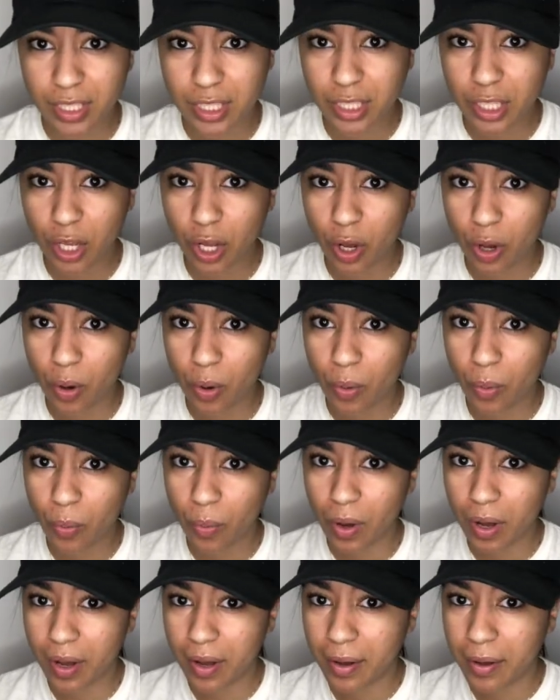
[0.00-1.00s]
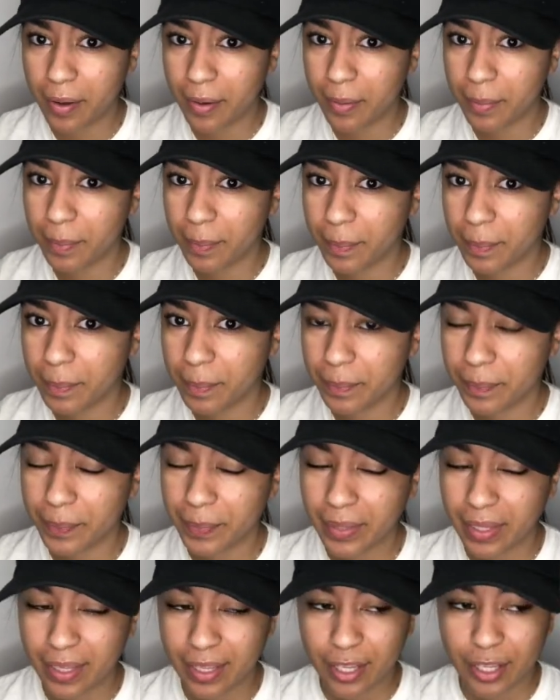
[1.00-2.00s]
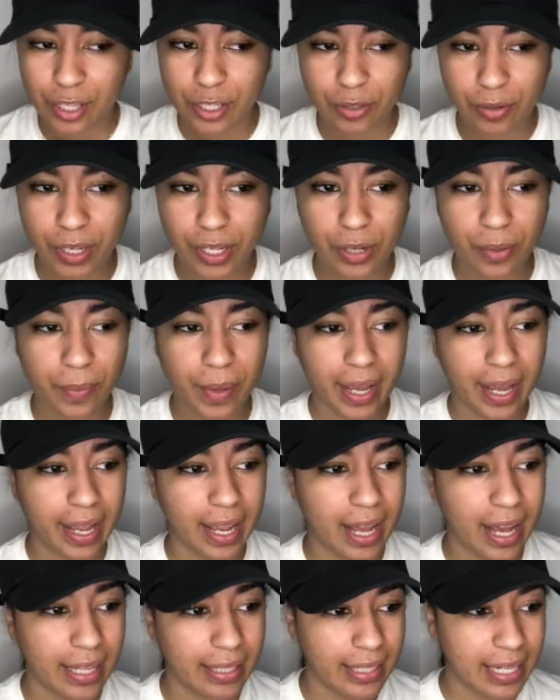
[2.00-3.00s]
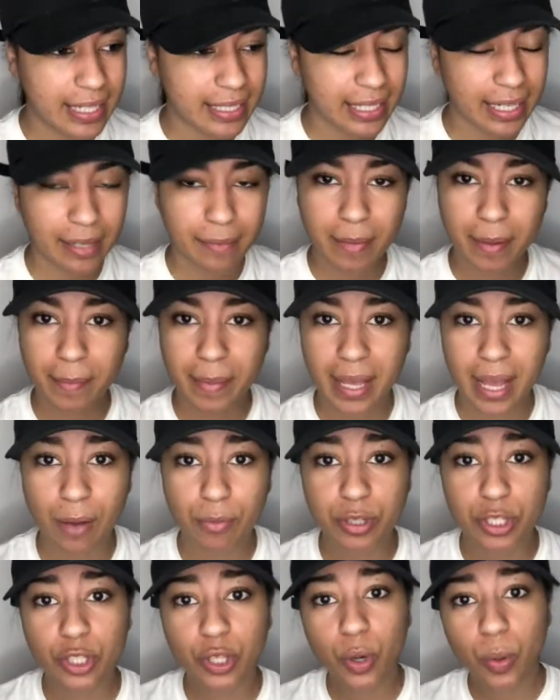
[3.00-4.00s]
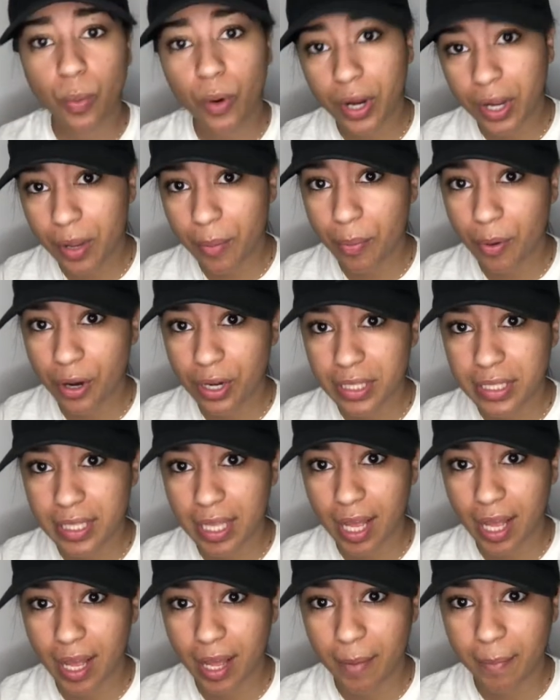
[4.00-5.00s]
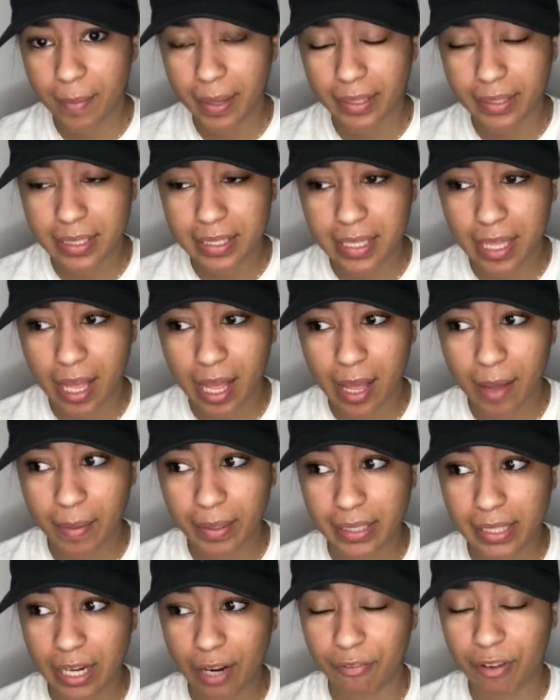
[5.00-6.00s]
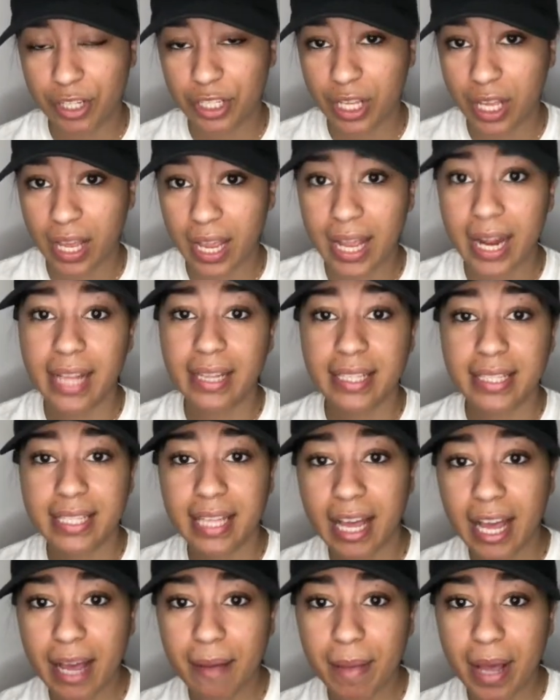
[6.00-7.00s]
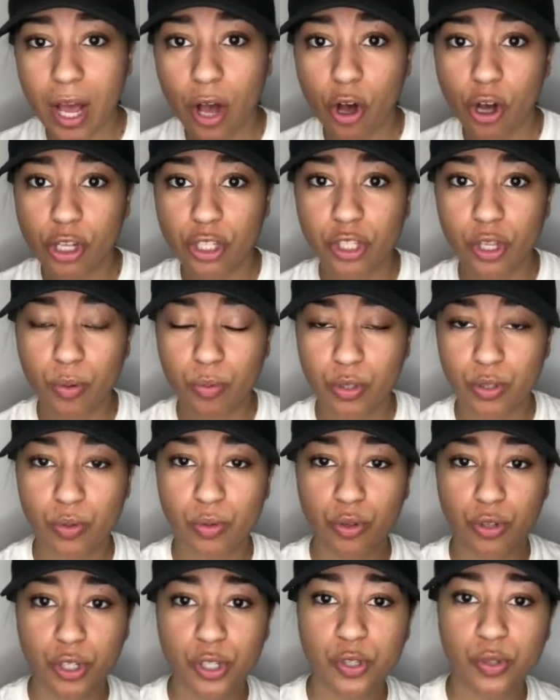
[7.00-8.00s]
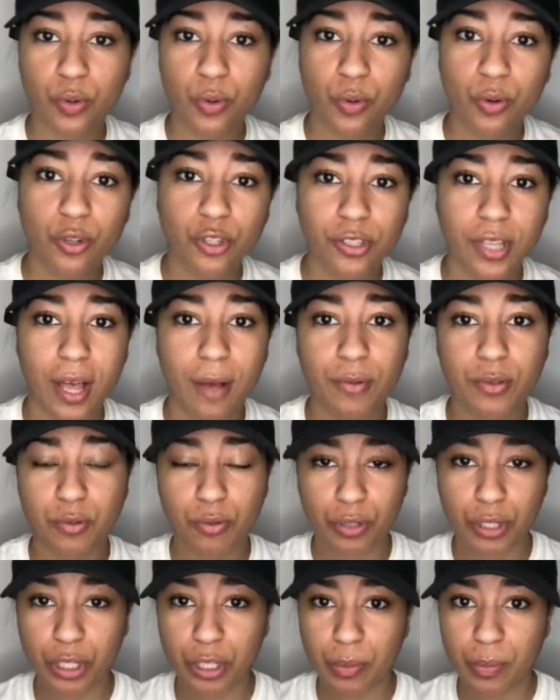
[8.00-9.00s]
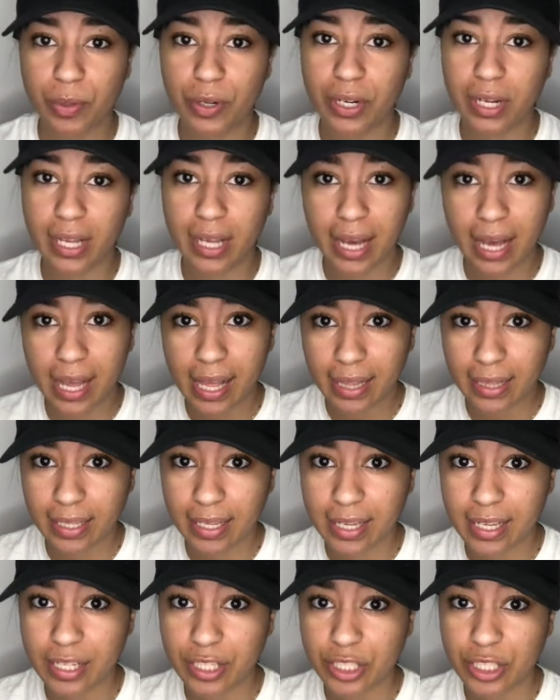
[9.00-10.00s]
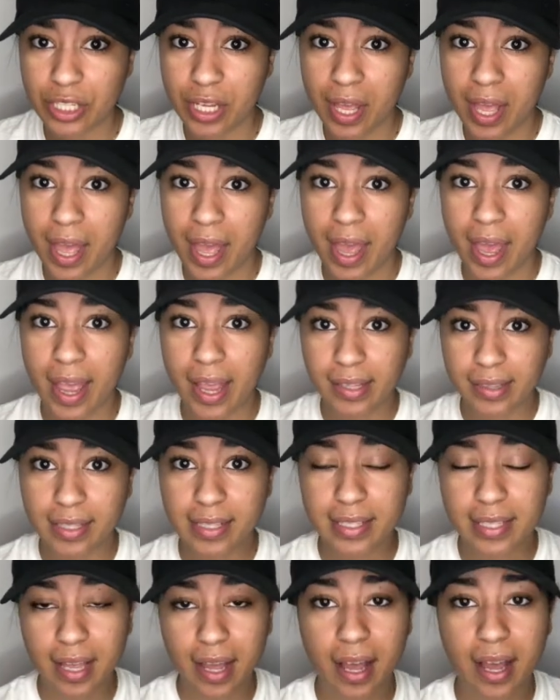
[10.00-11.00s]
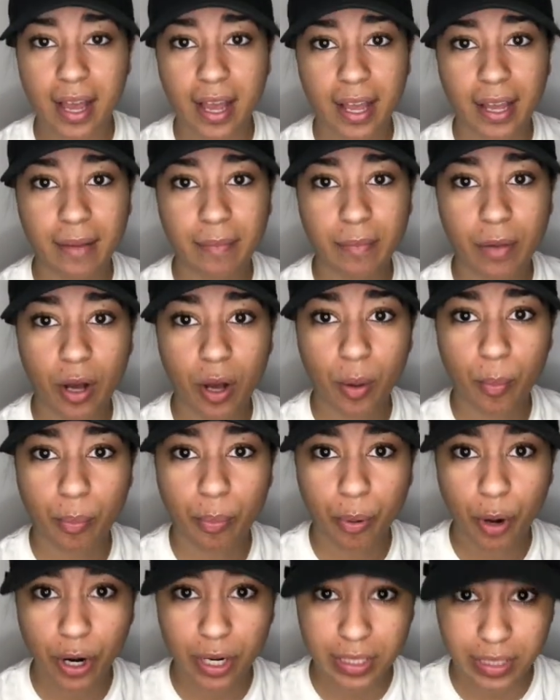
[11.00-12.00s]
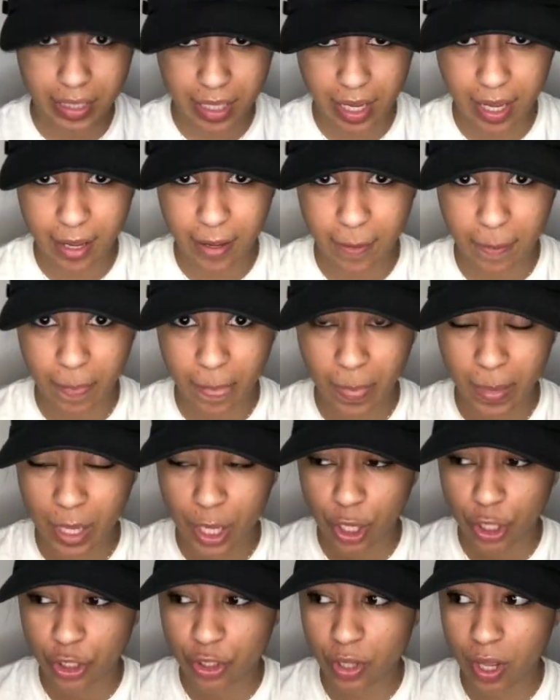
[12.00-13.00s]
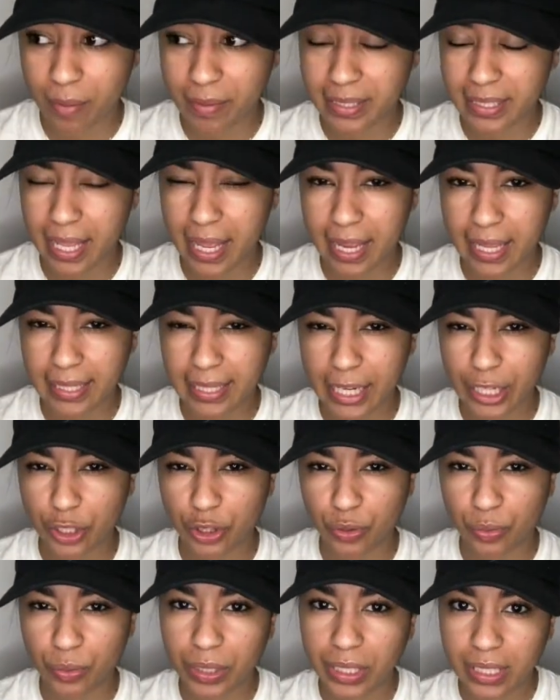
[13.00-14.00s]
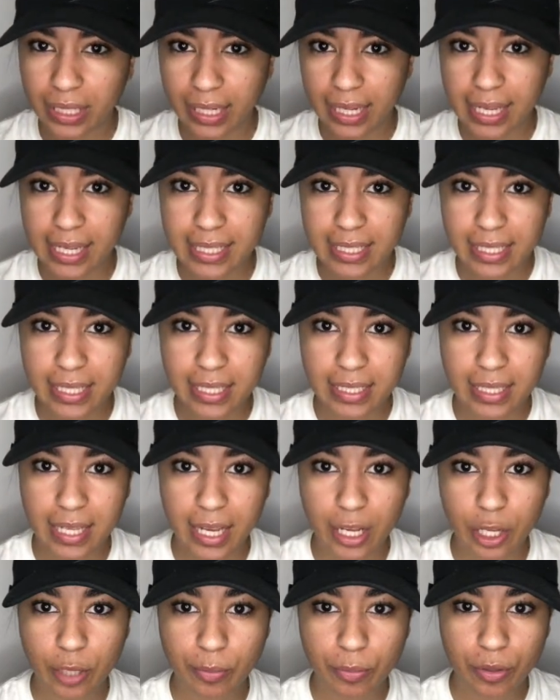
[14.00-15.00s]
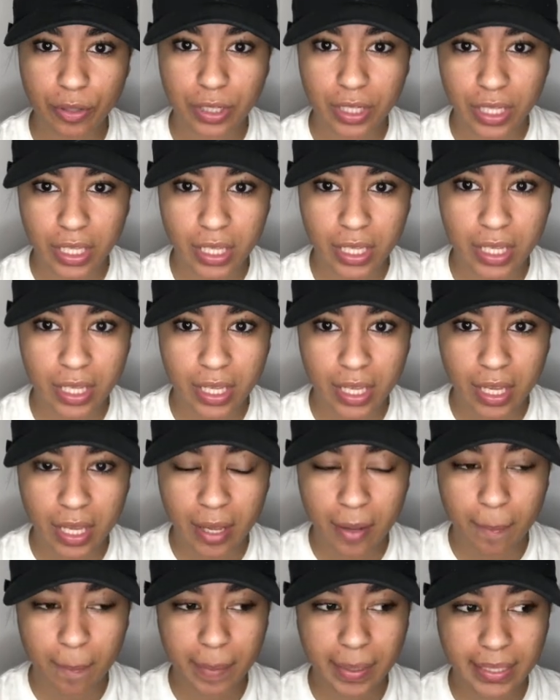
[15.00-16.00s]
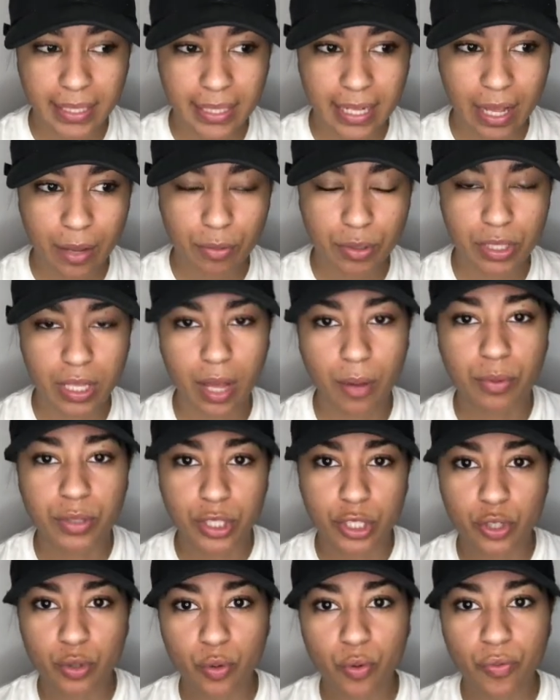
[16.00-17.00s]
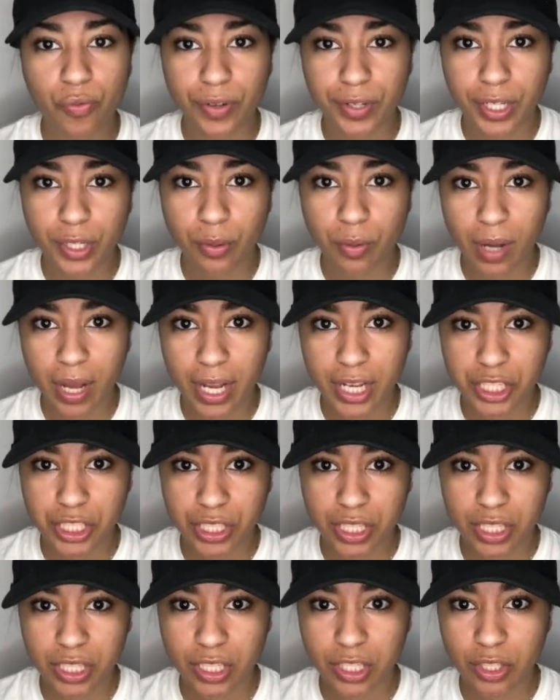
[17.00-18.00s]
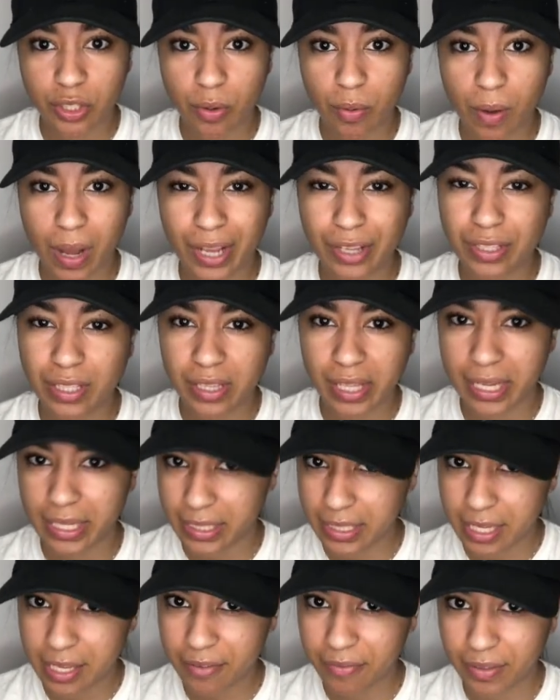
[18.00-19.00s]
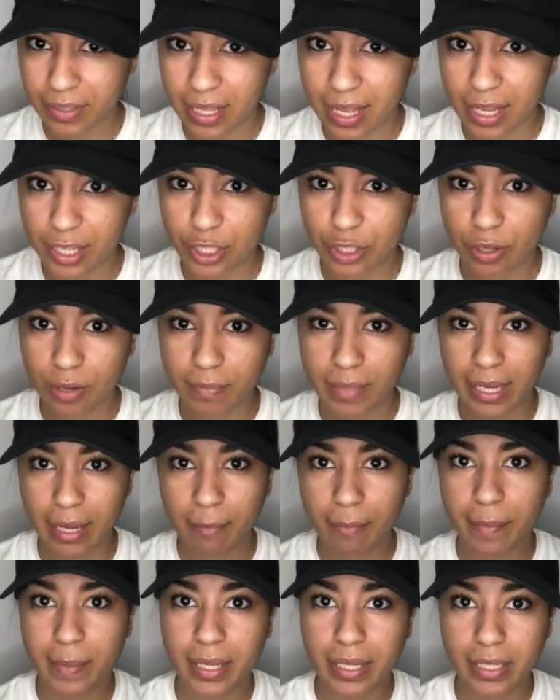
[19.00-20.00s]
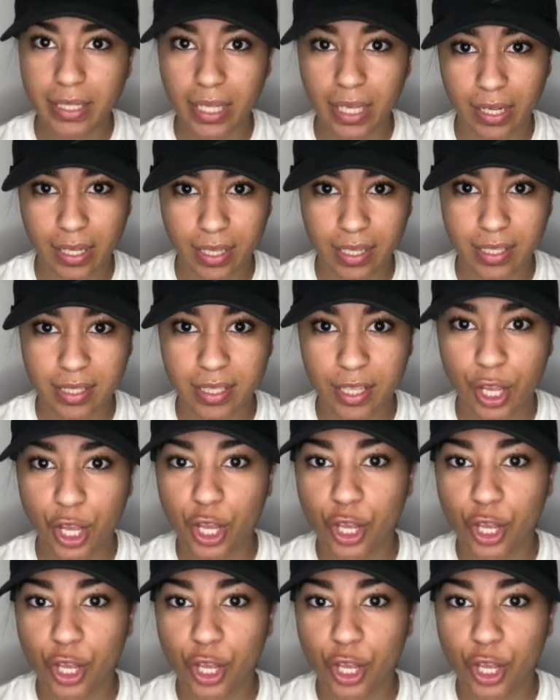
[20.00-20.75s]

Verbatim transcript: So um so anyway, I lashed out of my bed. I was still working part-time at the time. And then I read, at the time, I also was going to school. So I was going to community college at the time, um, part-time. So I was taking like three classes at community. But then I was, I was in school for dental hygiene. So I used to like teeth a lot. So I'm like, I'm going to be a dentist.